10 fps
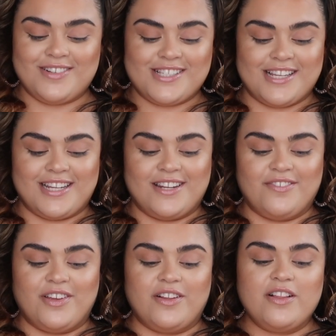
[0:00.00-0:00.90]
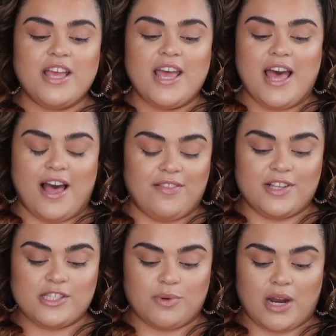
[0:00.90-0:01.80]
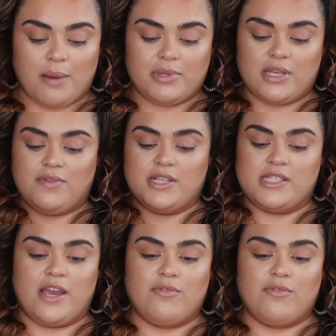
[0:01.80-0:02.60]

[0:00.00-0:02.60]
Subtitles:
or Selenaville, and this one I believe is a